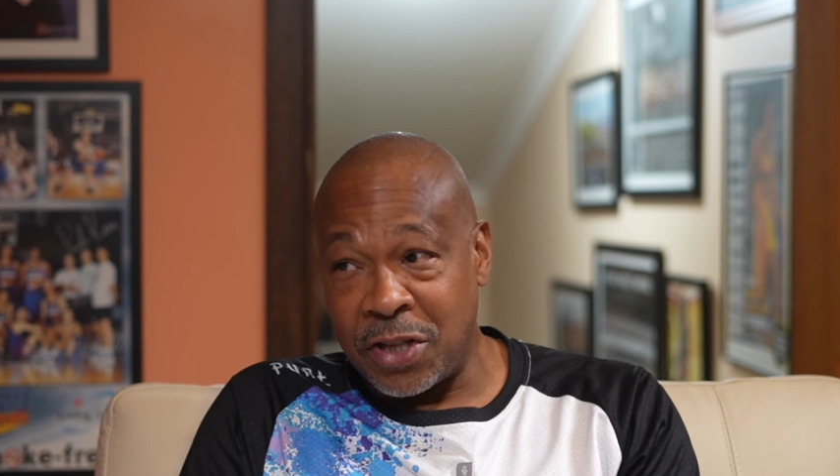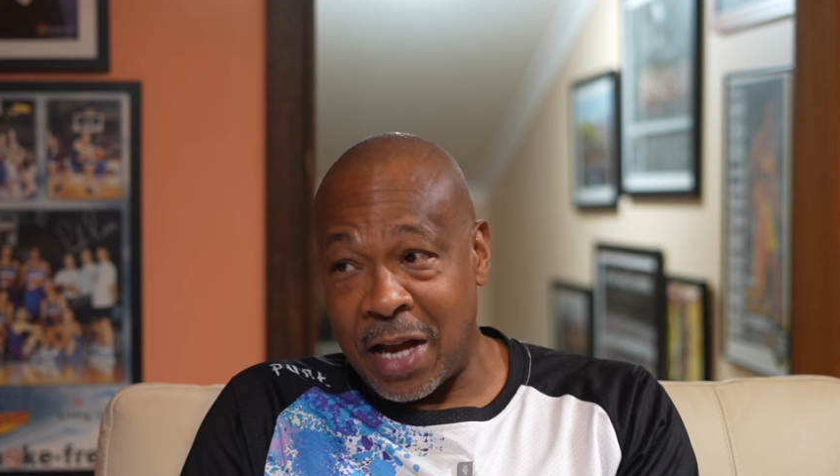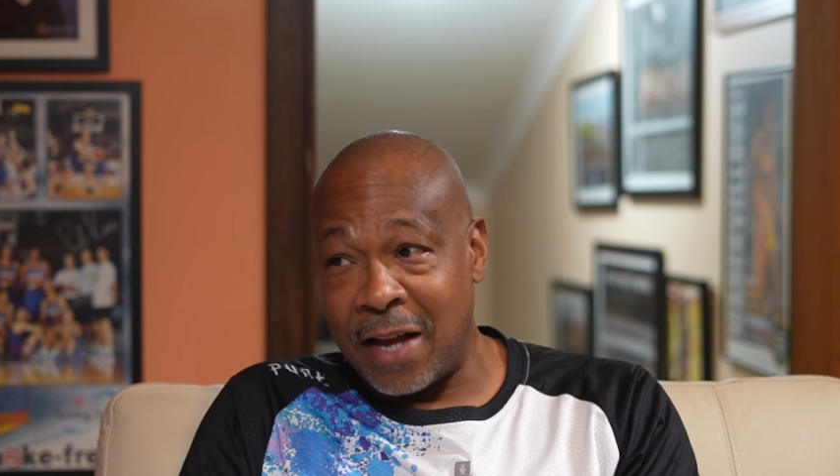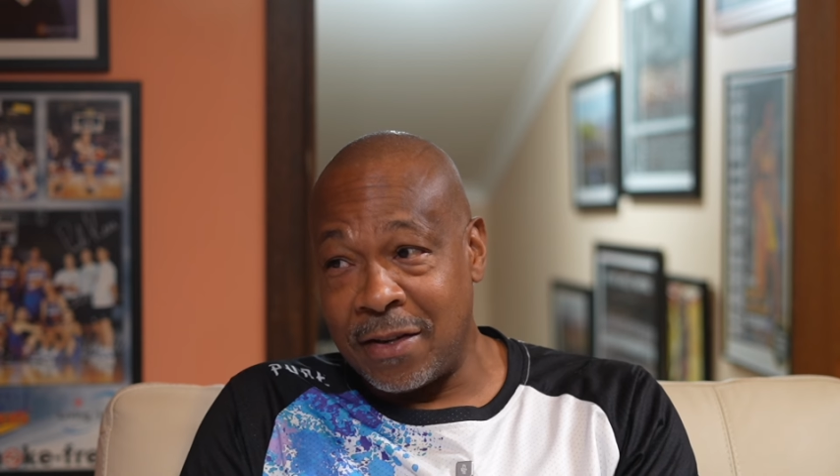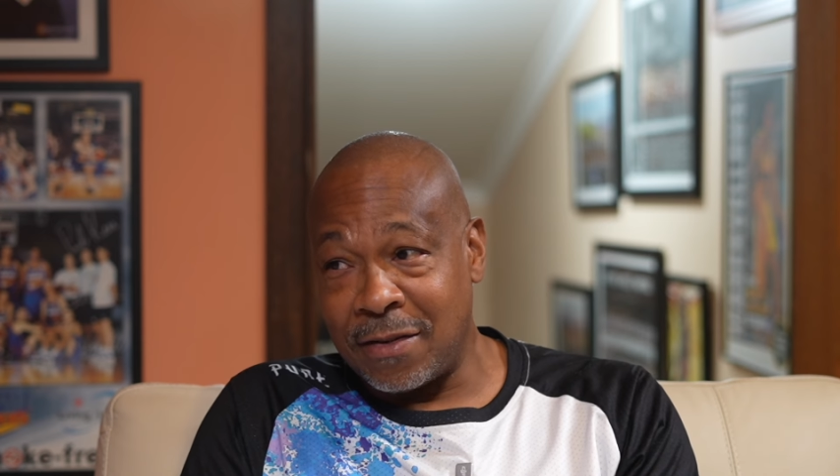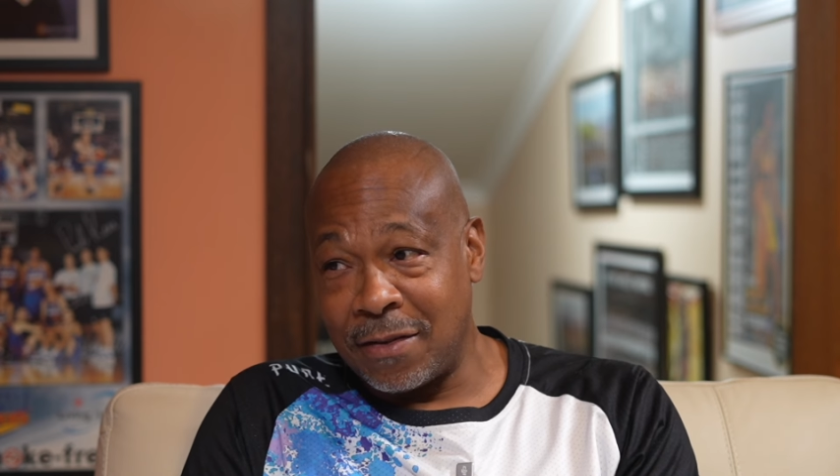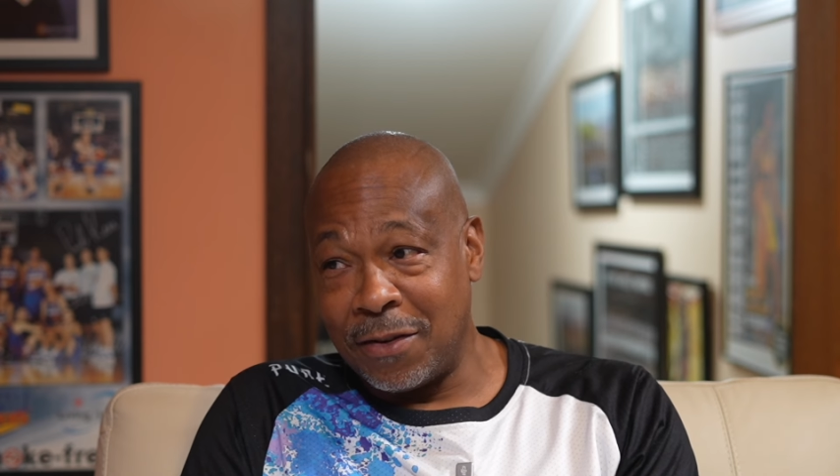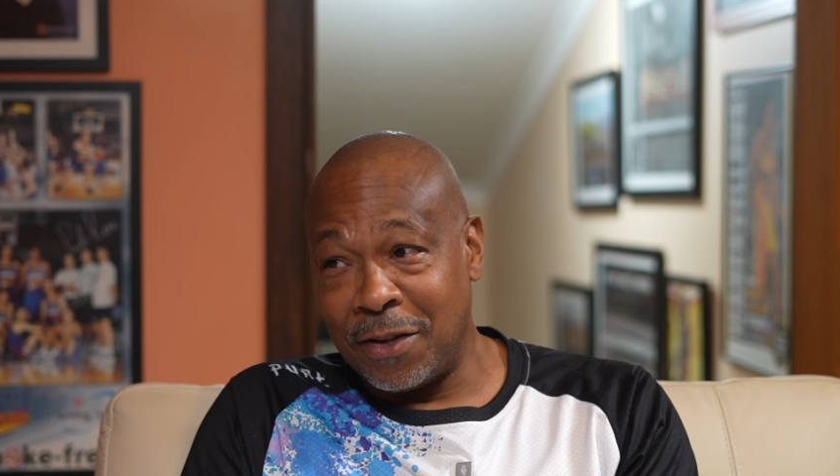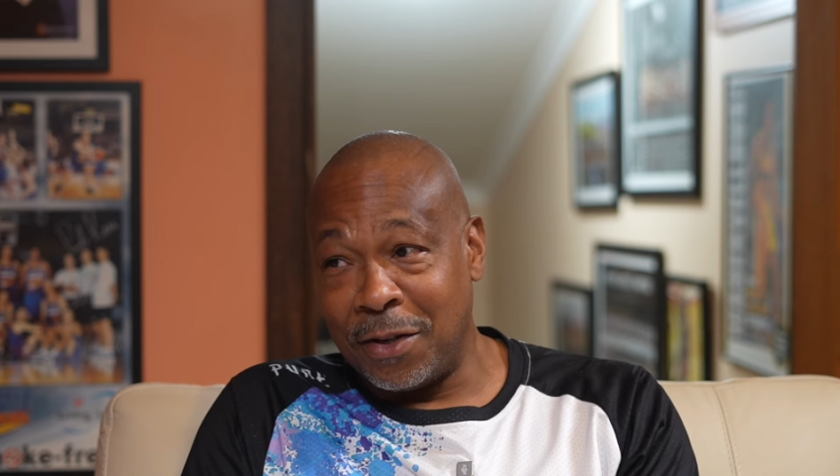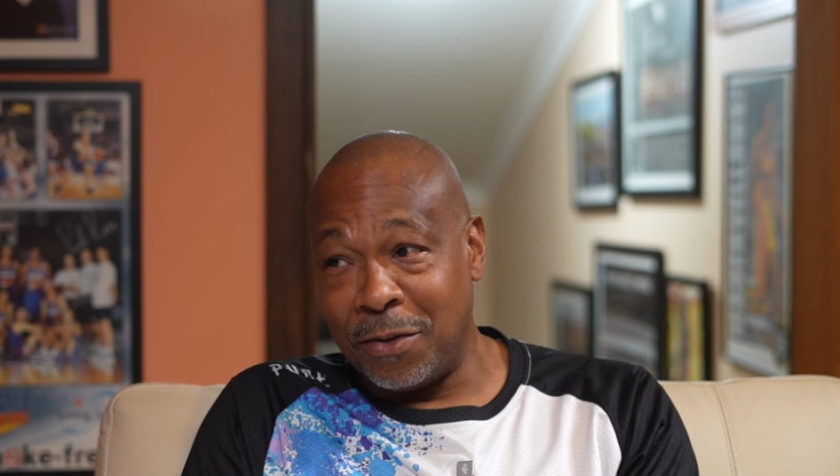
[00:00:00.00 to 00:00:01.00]
shots
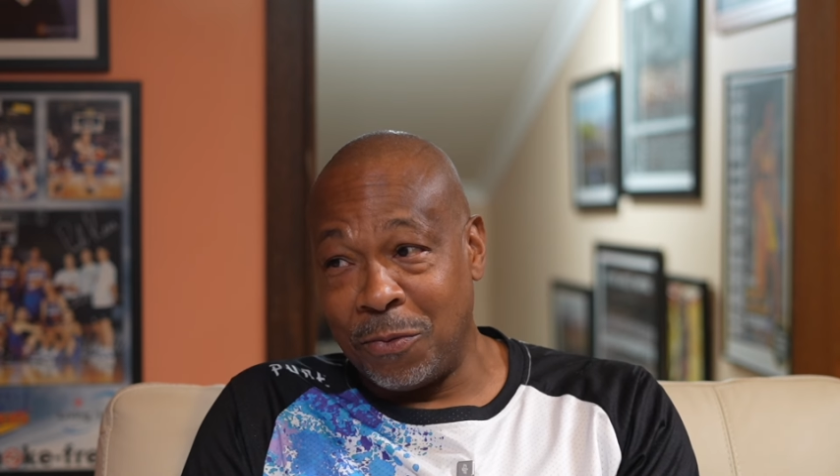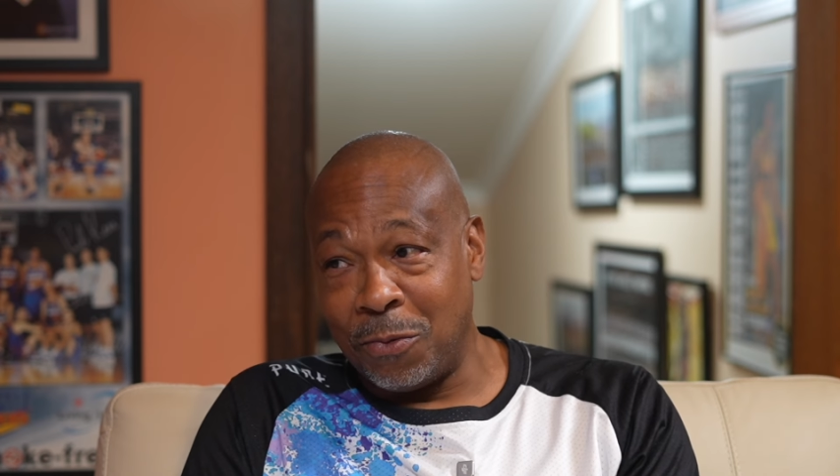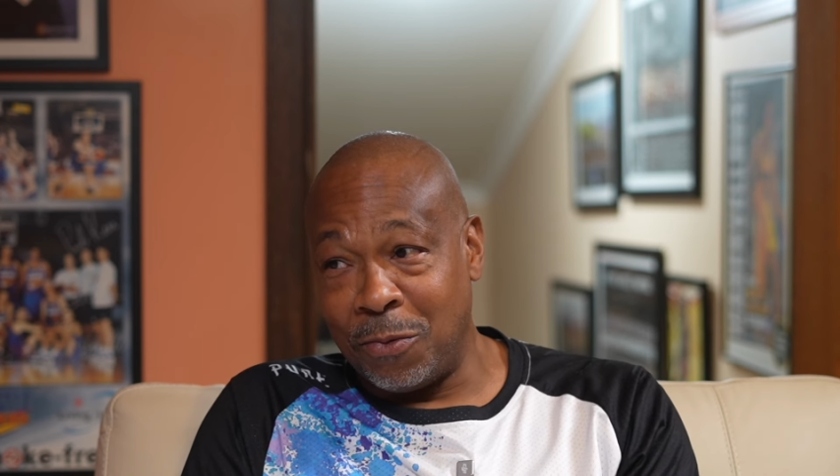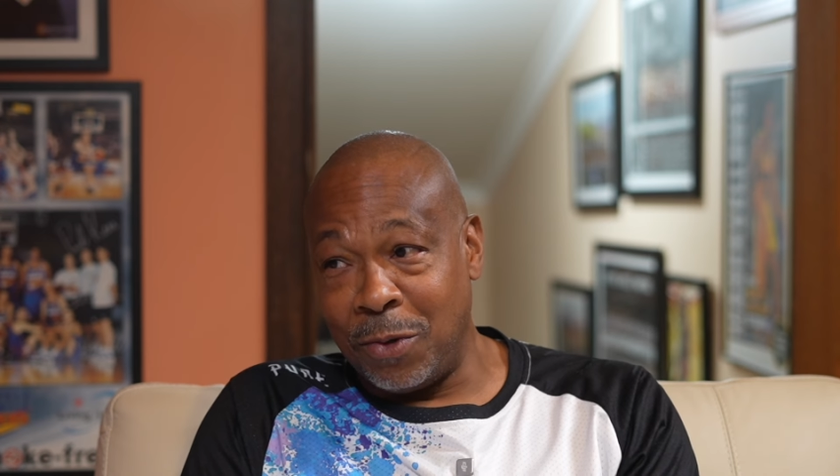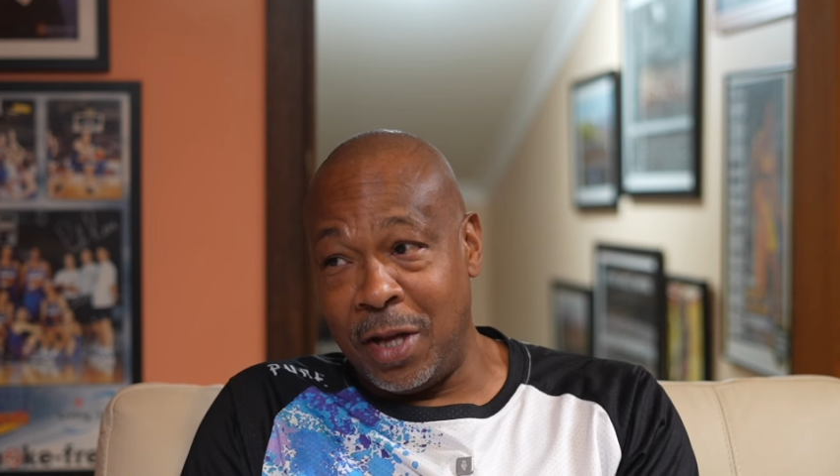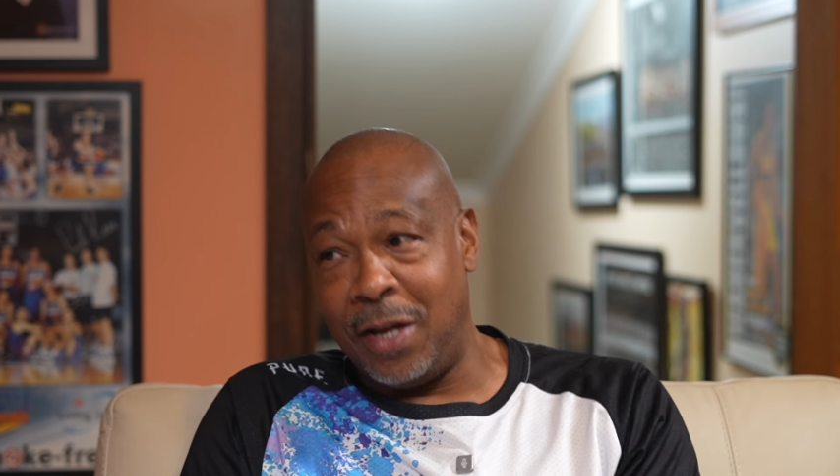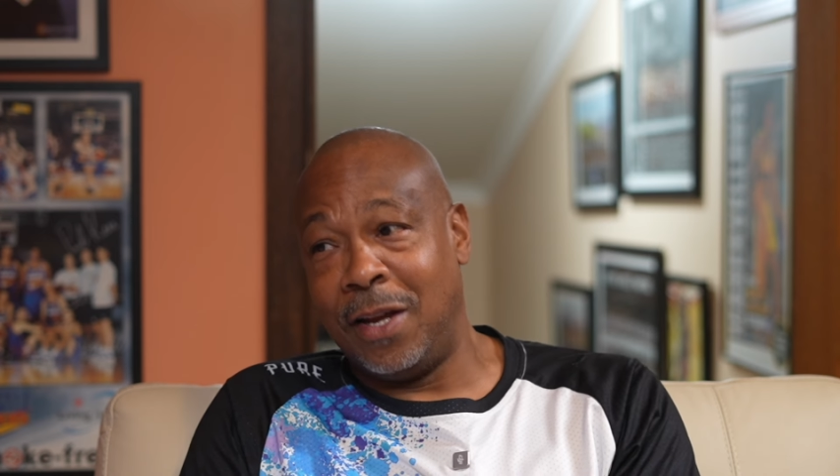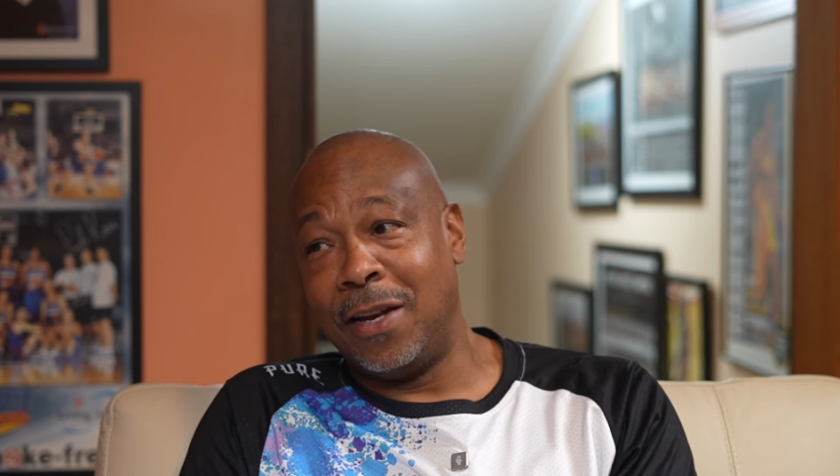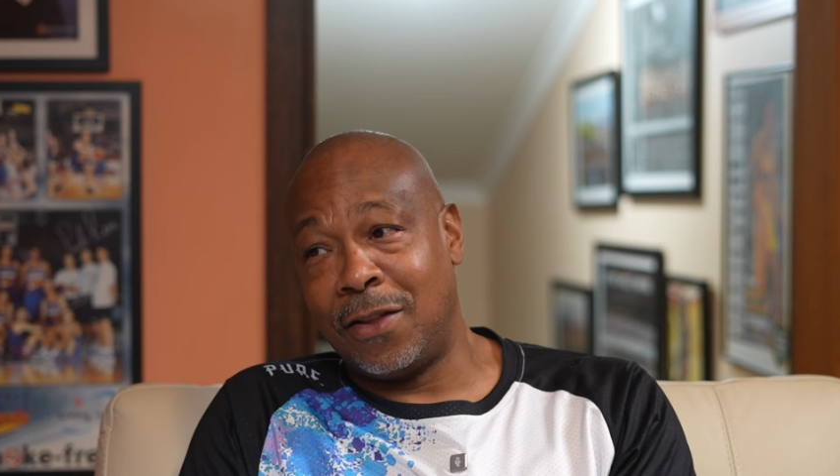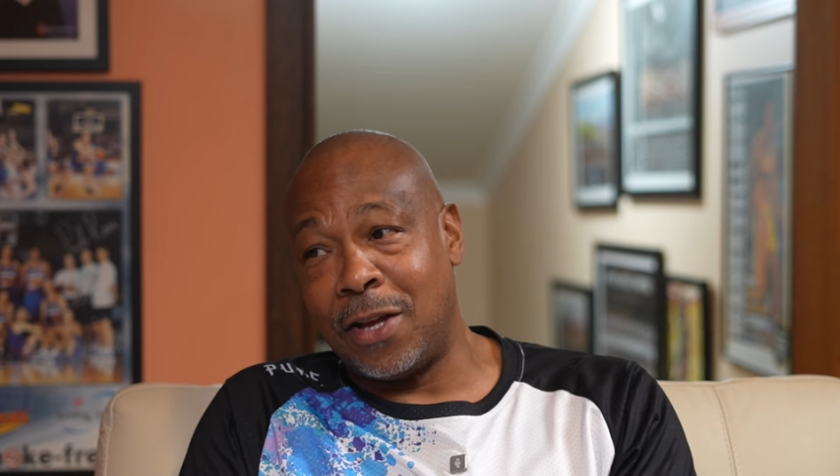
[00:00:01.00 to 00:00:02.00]

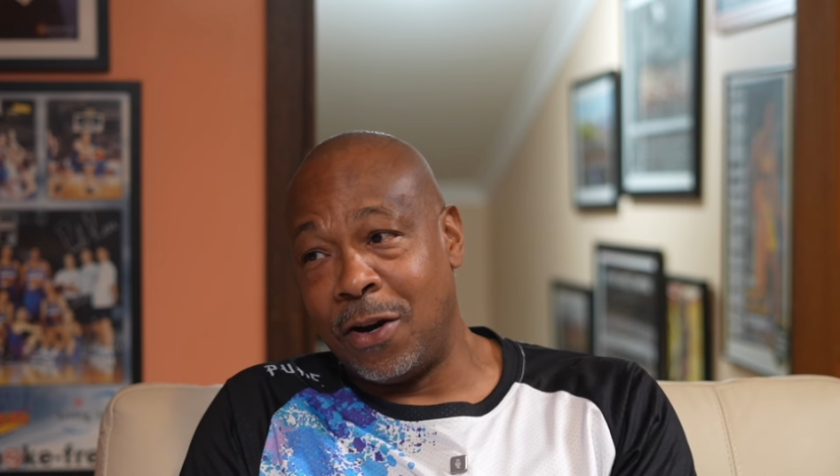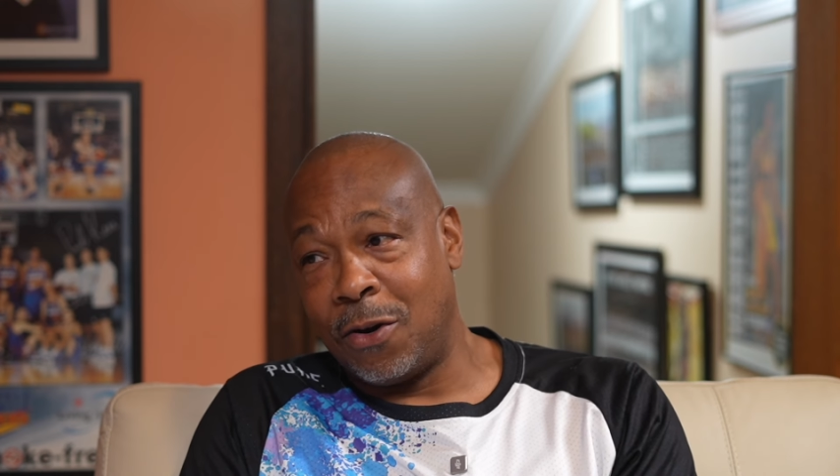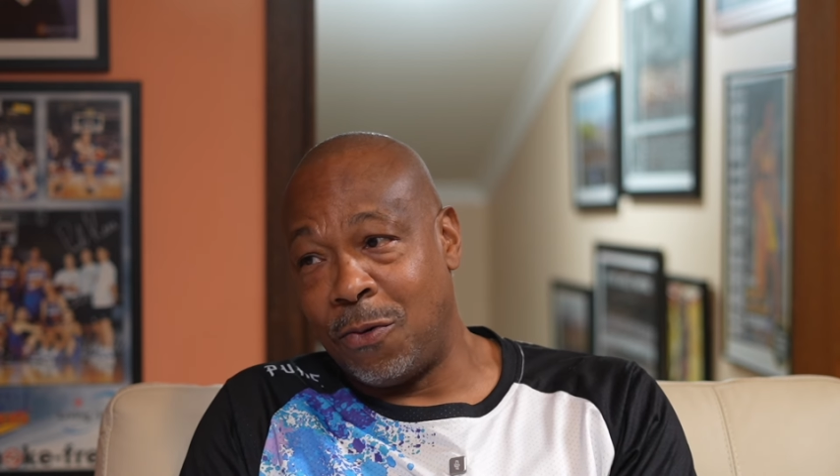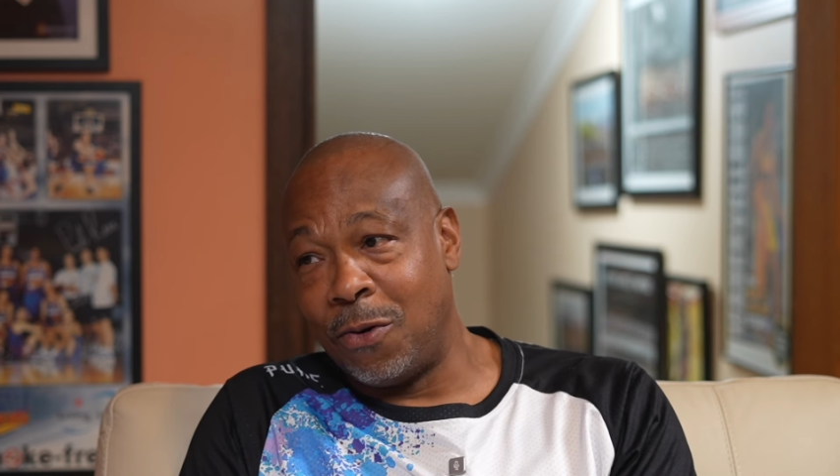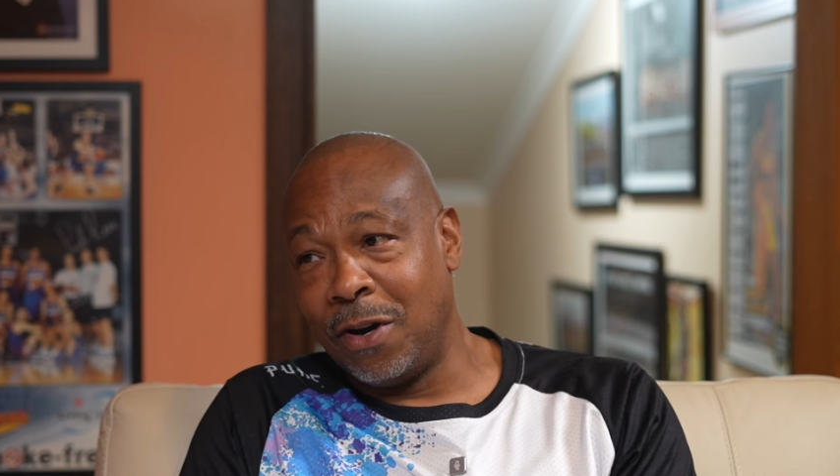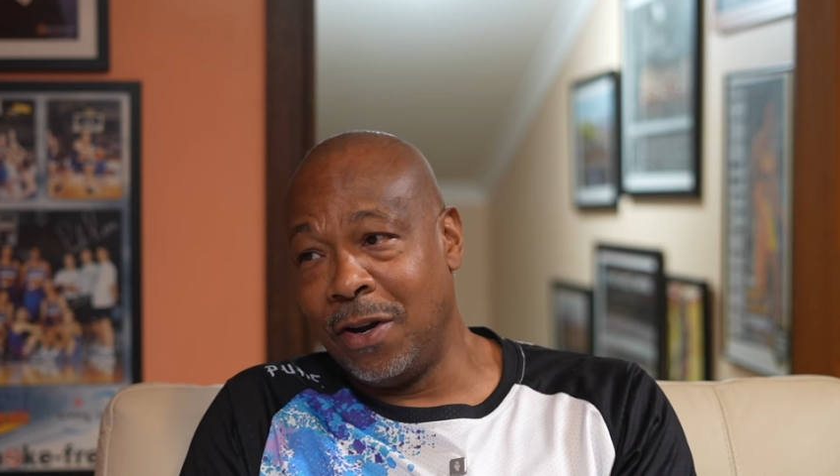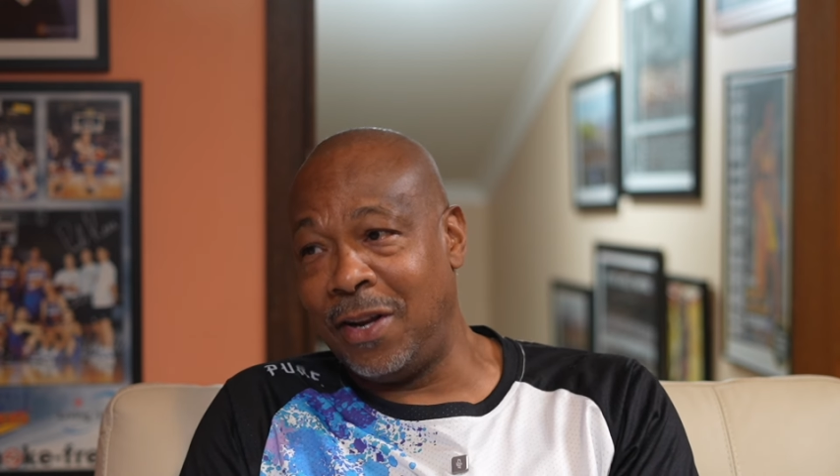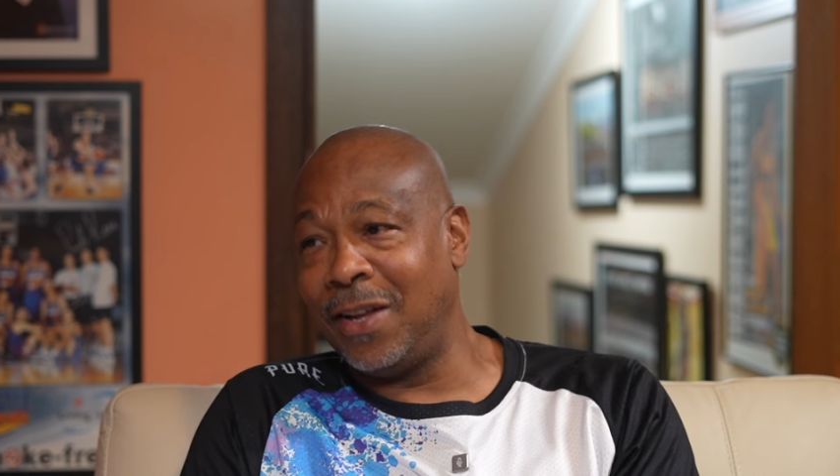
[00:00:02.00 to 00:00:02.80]
in the third quarter.